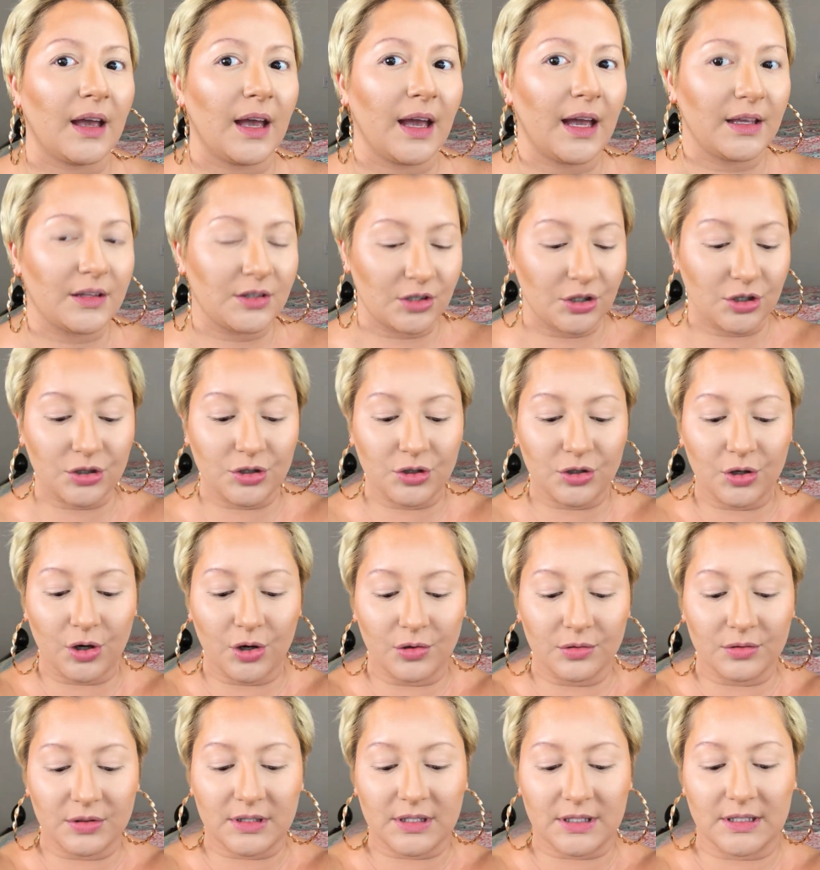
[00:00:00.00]
And you
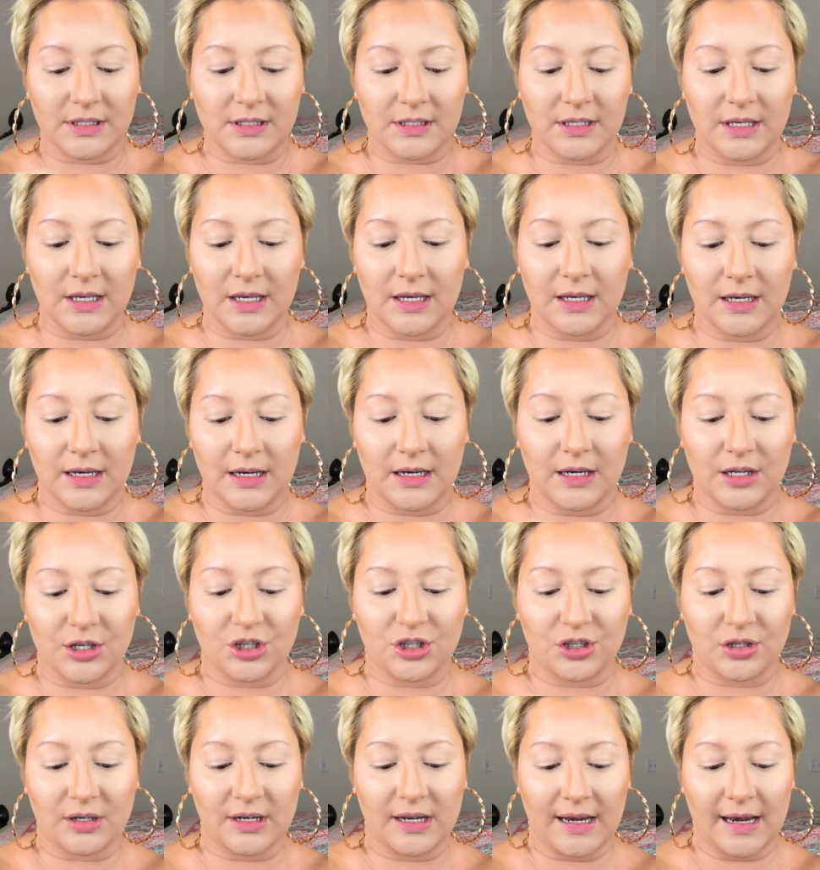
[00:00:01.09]
don't see it
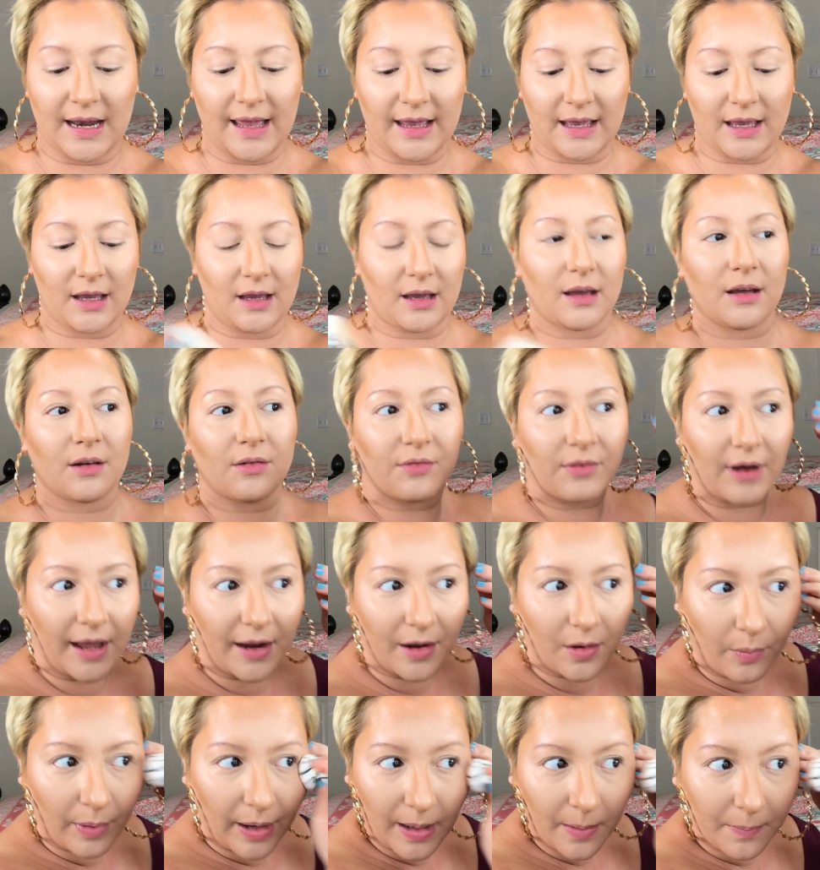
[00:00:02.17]
initially like right
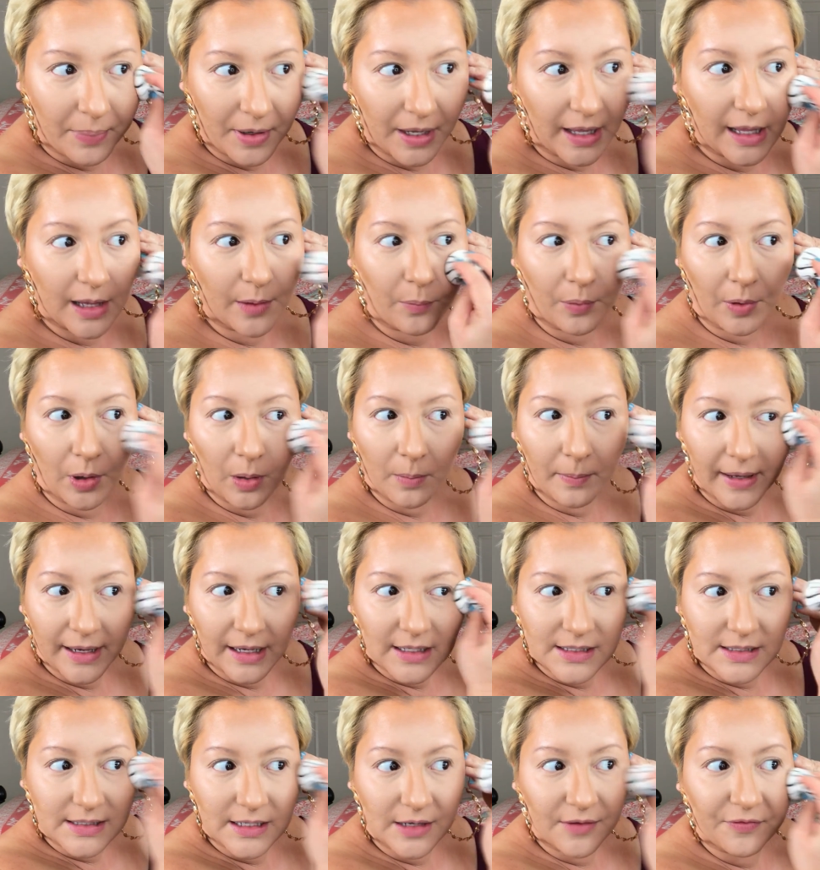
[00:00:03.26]
away, but it will make
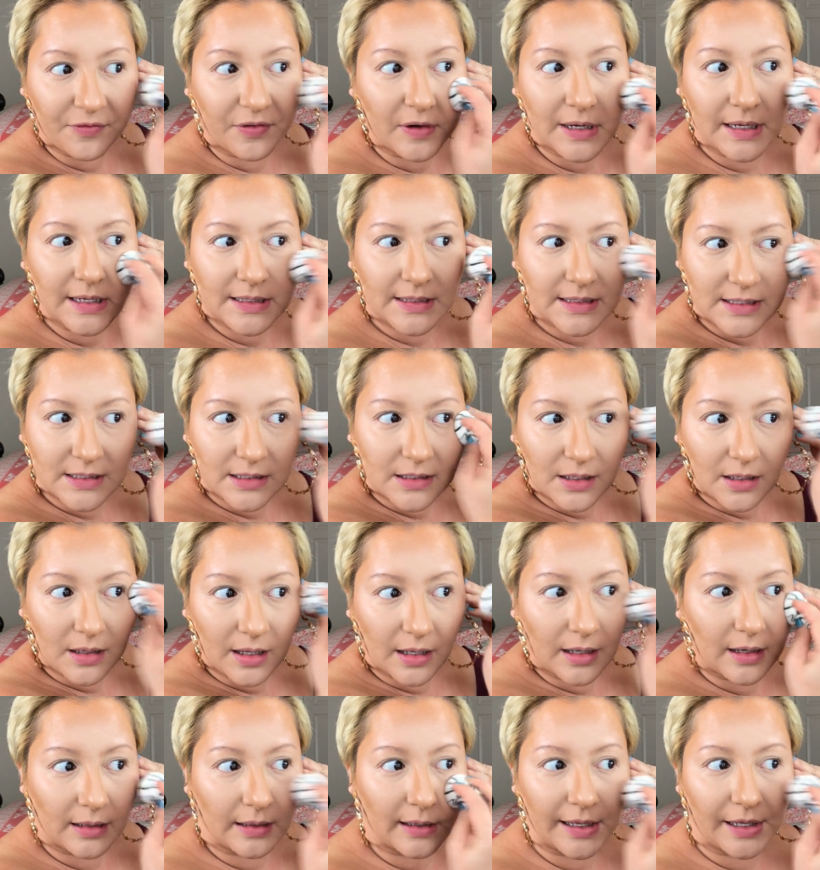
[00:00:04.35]
a difference
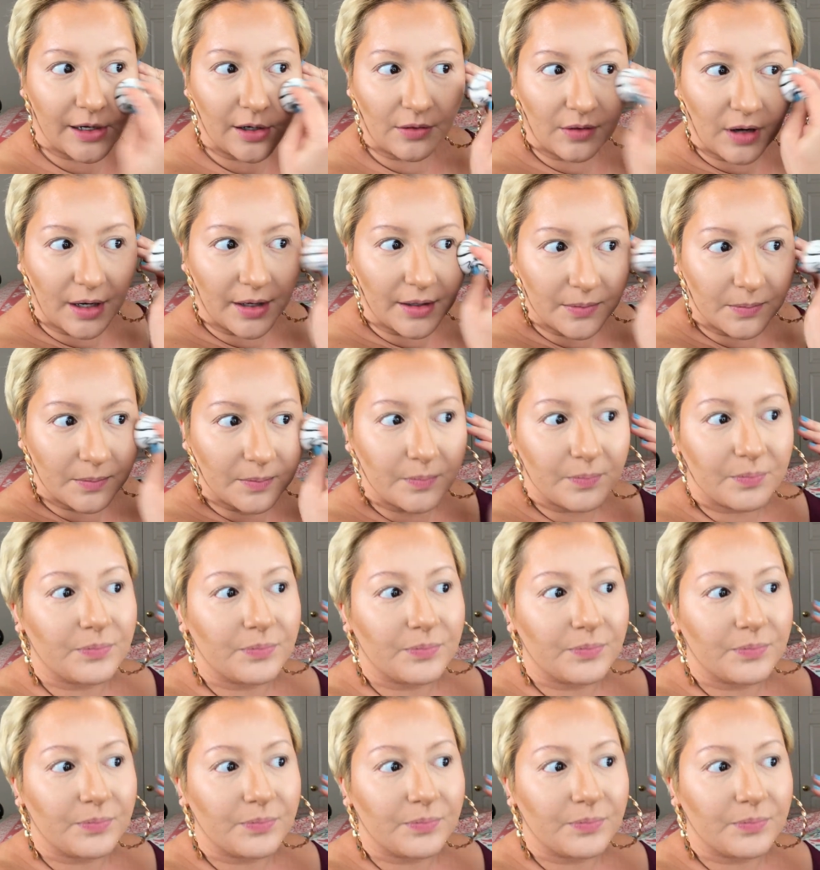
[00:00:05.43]
later on.